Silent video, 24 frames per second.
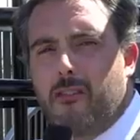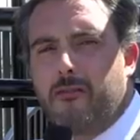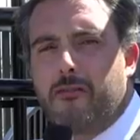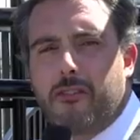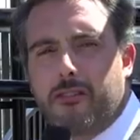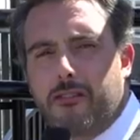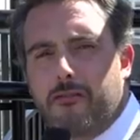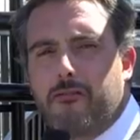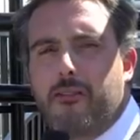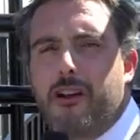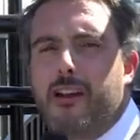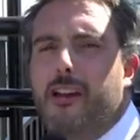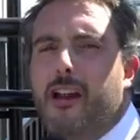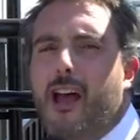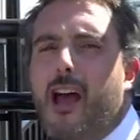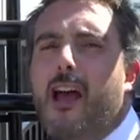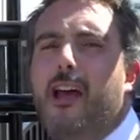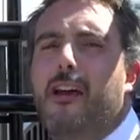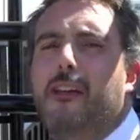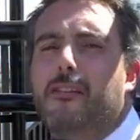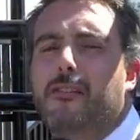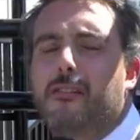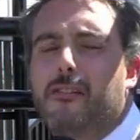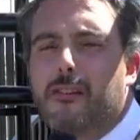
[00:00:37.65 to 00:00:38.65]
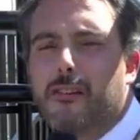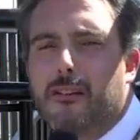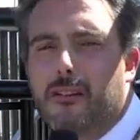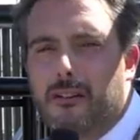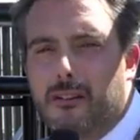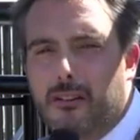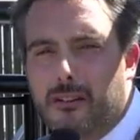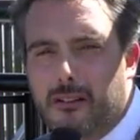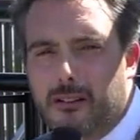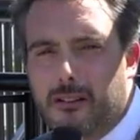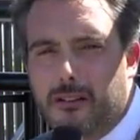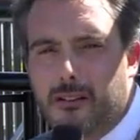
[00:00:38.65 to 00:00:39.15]
for three days.
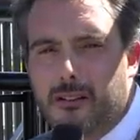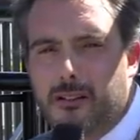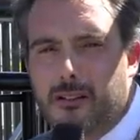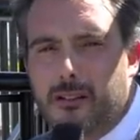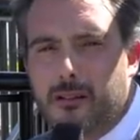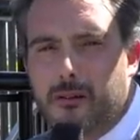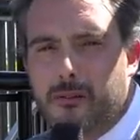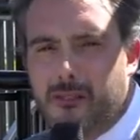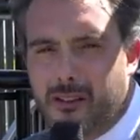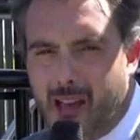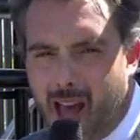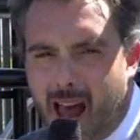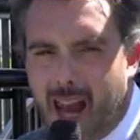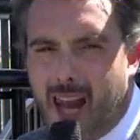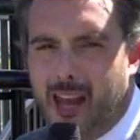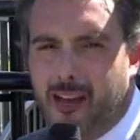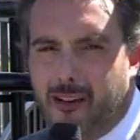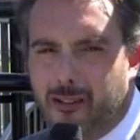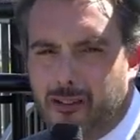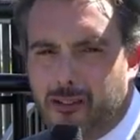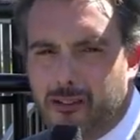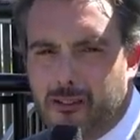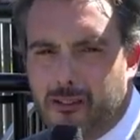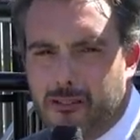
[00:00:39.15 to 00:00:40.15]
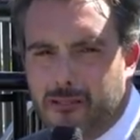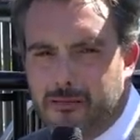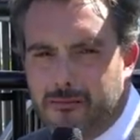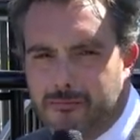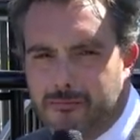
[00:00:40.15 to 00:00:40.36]
It was hellish.